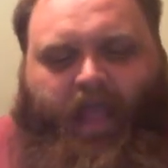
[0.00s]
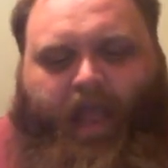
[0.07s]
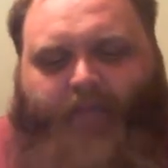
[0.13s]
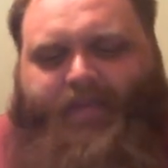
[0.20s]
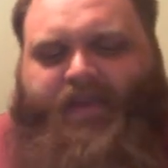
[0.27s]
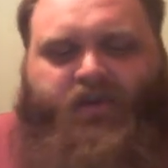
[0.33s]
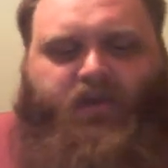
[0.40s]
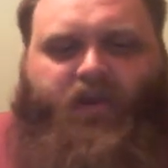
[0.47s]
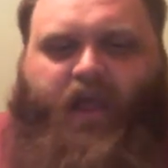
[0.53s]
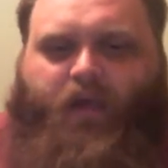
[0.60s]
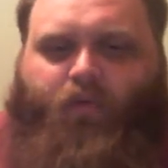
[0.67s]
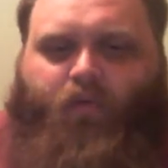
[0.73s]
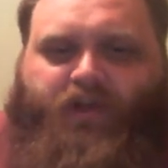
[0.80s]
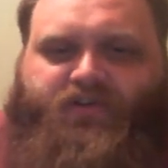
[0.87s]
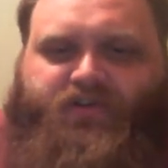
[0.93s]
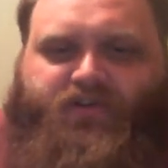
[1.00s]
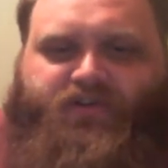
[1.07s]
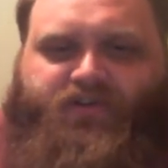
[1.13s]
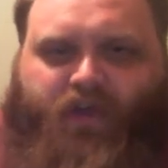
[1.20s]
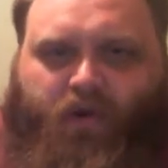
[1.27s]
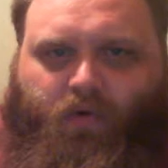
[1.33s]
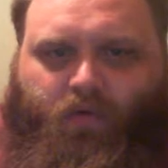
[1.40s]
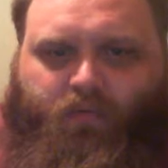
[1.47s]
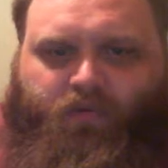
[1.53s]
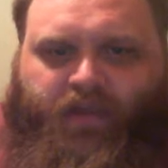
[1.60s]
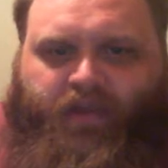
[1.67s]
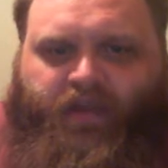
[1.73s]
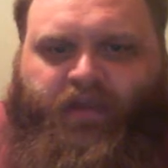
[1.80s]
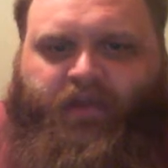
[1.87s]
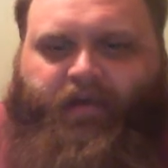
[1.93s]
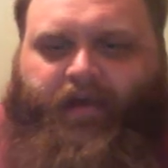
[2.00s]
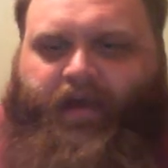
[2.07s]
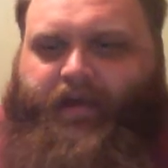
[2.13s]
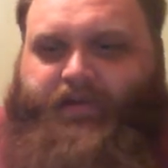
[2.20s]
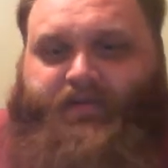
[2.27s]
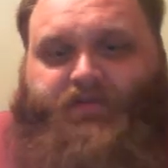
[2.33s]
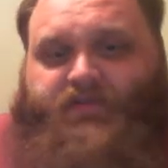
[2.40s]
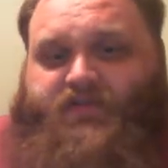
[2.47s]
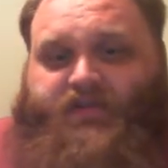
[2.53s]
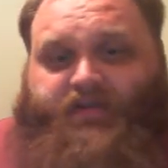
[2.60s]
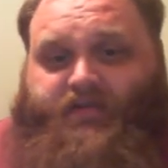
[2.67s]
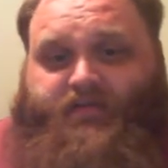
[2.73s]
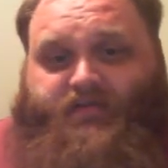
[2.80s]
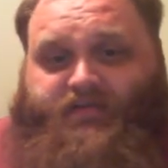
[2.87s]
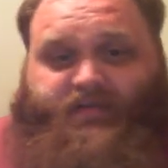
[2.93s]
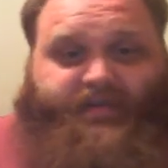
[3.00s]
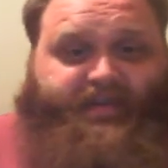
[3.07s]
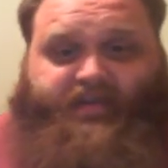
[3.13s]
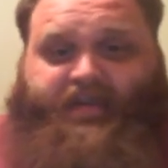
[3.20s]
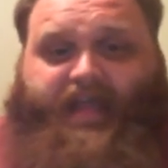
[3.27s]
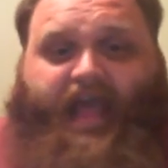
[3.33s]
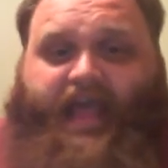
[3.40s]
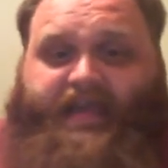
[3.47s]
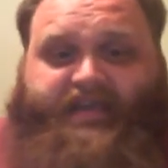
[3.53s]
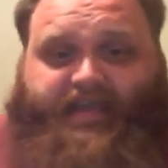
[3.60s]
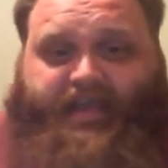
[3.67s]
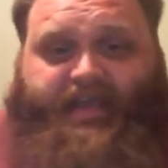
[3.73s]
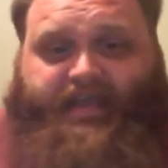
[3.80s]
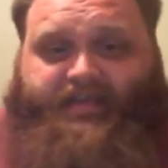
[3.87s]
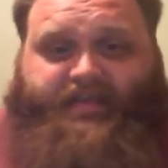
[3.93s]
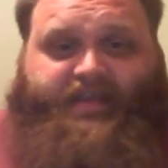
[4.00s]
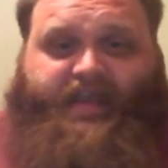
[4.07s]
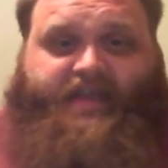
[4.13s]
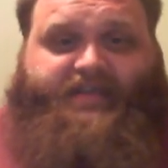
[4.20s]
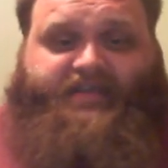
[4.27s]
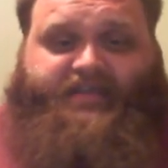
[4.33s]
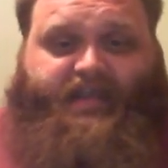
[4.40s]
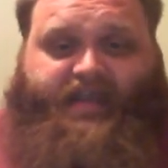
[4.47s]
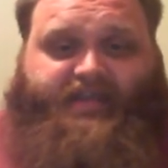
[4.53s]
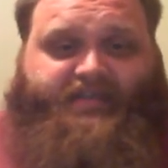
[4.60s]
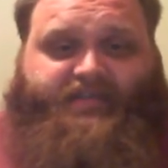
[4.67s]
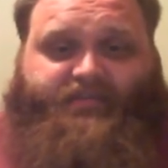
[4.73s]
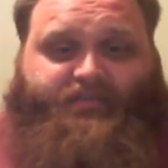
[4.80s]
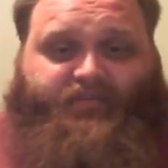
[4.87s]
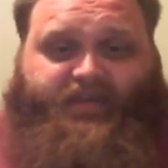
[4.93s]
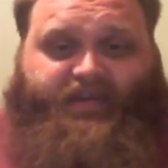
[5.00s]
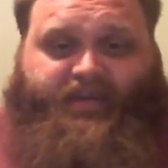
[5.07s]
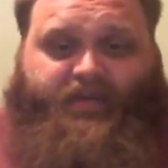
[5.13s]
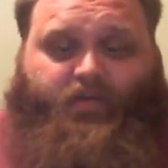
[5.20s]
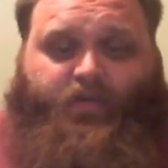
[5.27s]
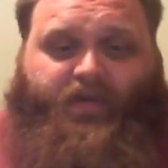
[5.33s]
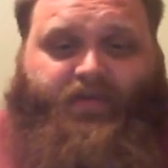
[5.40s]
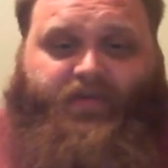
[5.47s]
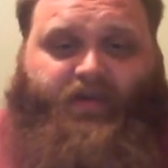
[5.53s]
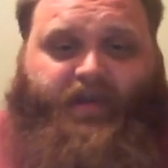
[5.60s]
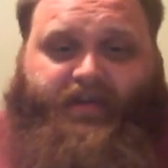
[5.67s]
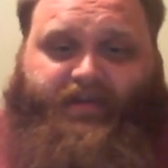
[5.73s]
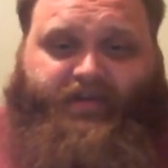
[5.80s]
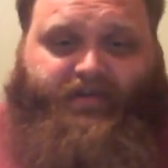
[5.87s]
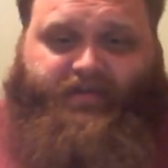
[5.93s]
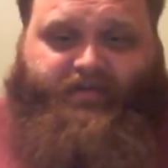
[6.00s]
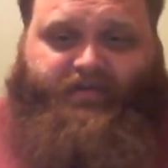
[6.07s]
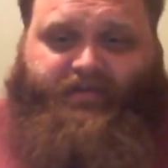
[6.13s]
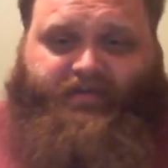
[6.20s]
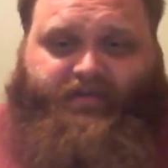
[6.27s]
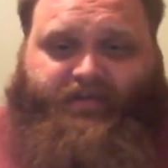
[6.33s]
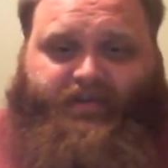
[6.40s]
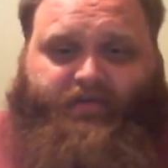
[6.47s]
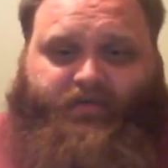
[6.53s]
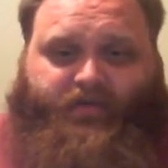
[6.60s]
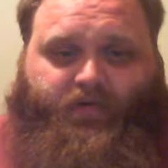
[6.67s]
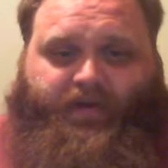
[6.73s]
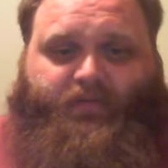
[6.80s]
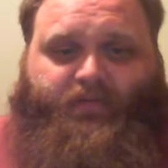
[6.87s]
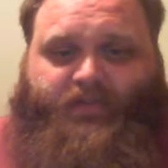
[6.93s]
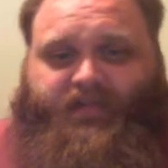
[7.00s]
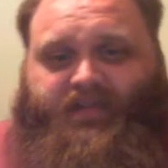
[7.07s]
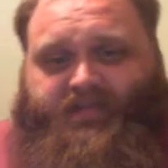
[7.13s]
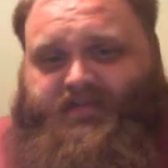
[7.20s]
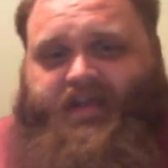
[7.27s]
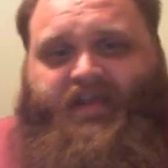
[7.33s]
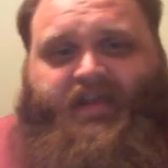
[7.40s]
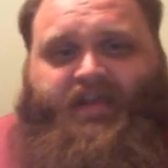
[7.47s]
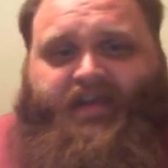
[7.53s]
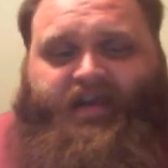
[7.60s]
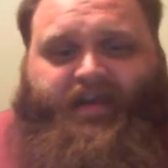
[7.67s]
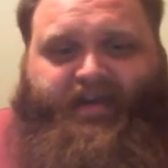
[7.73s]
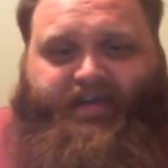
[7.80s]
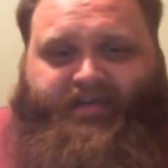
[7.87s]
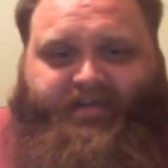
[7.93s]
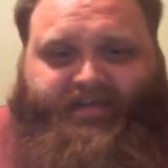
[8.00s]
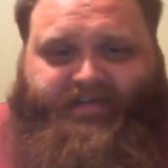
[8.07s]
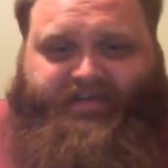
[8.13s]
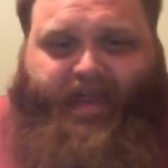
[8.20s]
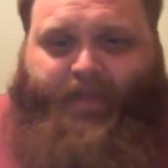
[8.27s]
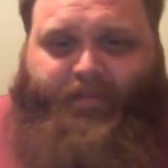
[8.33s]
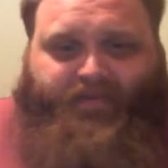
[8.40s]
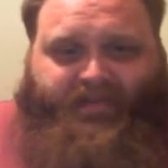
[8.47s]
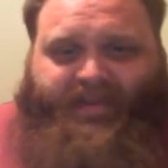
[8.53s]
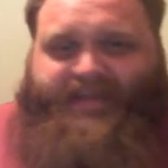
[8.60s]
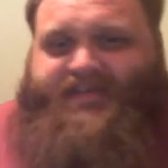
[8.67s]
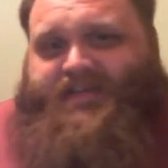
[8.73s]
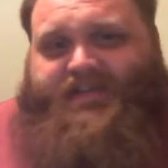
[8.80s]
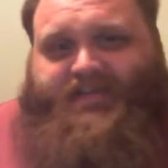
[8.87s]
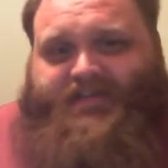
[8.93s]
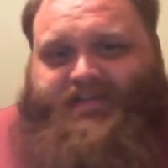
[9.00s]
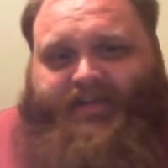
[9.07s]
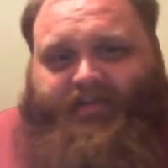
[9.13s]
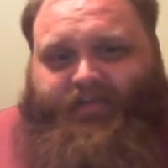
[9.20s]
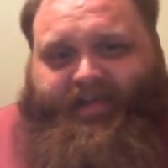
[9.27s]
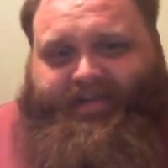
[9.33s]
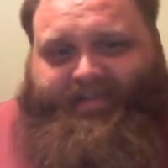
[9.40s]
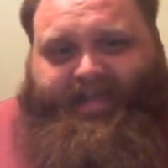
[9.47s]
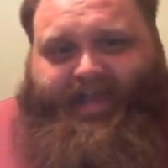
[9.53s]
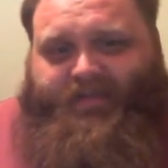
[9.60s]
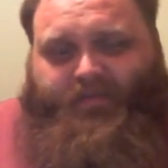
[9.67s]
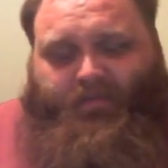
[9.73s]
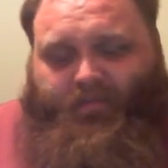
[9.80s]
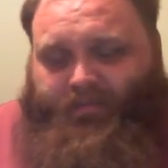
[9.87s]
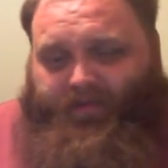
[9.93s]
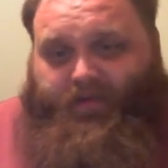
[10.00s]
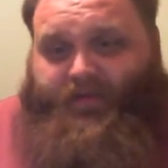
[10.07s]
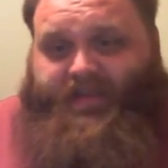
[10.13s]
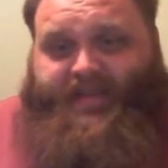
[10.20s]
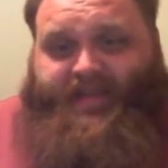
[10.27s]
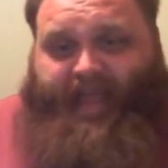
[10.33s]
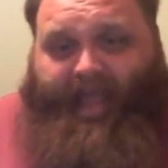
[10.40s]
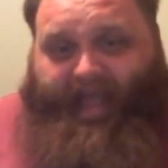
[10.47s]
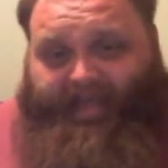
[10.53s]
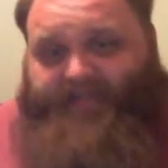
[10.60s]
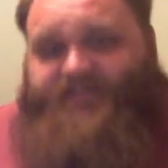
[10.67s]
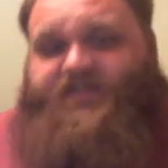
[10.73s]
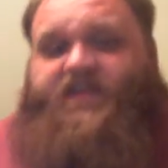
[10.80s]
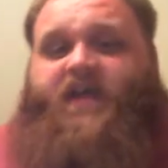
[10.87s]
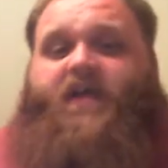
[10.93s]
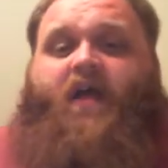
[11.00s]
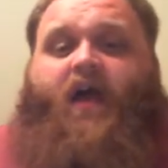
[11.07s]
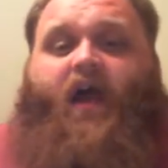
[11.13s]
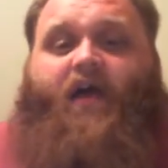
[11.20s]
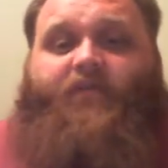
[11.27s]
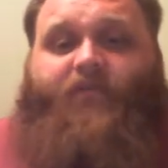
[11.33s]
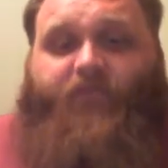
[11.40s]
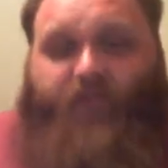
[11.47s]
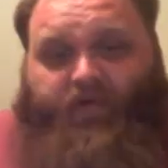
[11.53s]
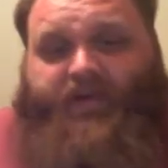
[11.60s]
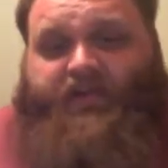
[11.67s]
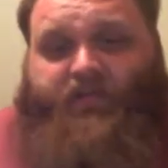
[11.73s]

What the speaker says: I mean, you got Roger Stone, he's like, the guy has whether or not you agreed with his time with Nixon and stuff like that, he has a very